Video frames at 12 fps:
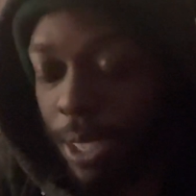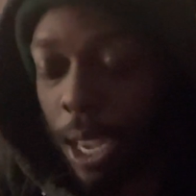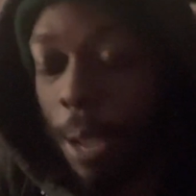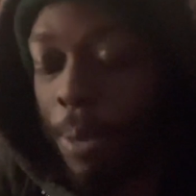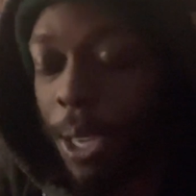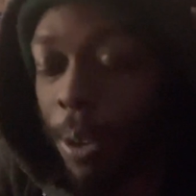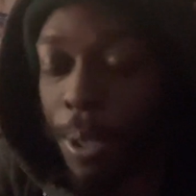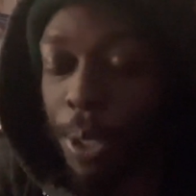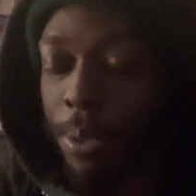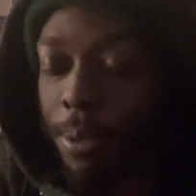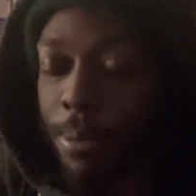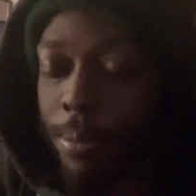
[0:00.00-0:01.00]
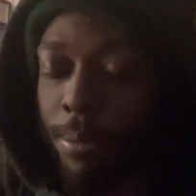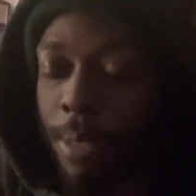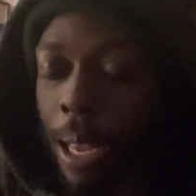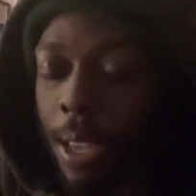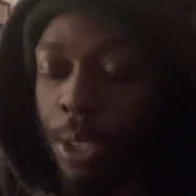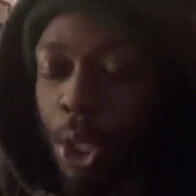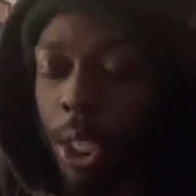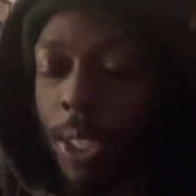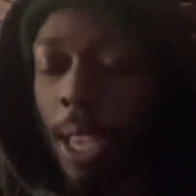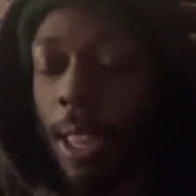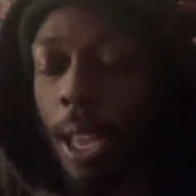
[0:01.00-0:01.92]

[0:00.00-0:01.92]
I'm gonna go with Shinsuke